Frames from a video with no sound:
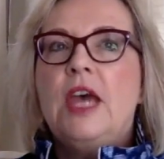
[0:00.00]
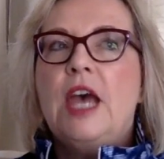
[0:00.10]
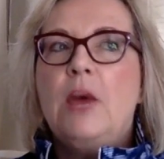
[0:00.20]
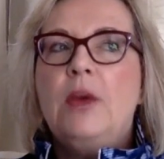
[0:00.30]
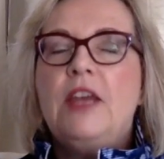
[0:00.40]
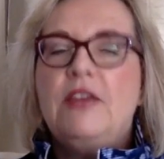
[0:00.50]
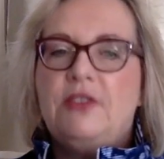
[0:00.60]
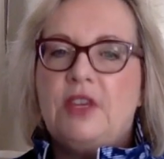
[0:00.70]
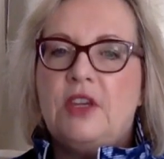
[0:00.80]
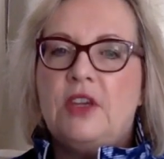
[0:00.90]
how would I
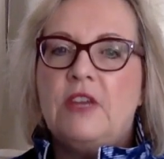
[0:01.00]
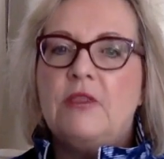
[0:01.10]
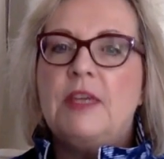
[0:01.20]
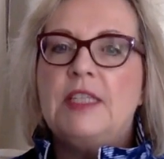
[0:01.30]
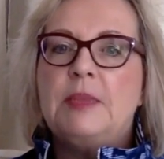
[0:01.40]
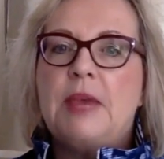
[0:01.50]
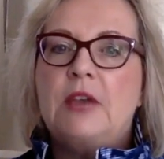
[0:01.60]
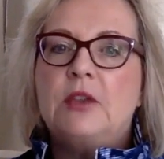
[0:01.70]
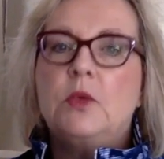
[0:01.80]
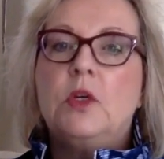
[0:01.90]
feel if my
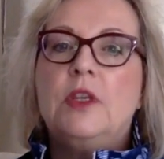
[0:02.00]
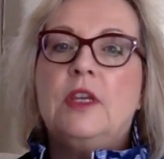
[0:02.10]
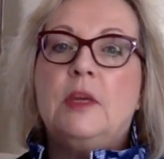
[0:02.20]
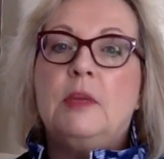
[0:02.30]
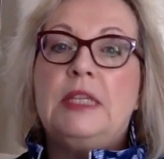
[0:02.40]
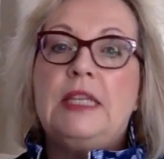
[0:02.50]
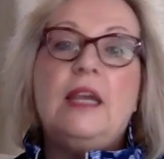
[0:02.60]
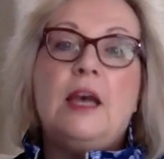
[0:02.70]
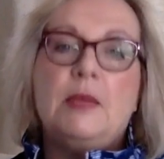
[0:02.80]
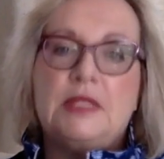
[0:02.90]
spouse were the complete
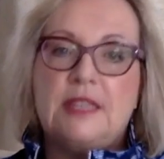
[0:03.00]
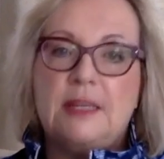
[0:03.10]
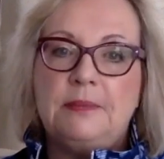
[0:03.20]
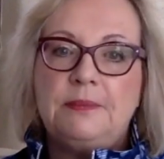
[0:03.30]
opposite?